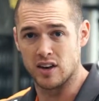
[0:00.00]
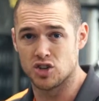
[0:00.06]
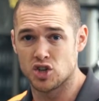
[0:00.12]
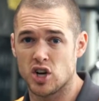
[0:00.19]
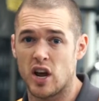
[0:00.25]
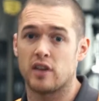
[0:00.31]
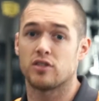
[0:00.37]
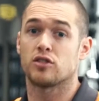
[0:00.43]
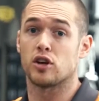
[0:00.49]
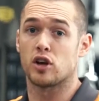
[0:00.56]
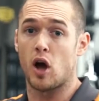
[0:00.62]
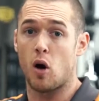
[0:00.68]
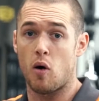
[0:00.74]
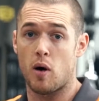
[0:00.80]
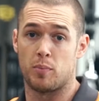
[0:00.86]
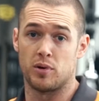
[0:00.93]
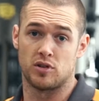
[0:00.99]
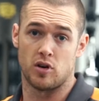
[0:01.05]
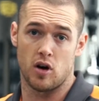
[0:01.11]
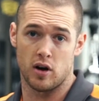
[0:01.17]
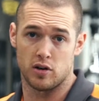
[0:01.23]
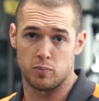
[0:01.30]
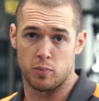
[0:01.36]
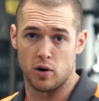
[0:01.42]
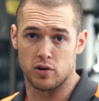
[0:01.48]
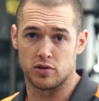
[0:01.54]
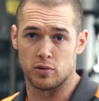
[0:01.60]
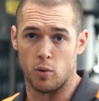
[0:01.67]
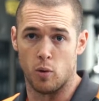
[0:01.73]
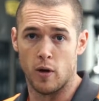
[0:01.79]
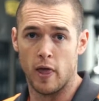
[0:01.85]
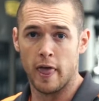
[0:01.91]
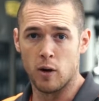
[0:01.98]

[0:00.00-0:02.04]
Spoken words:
chest to go up as high as possible.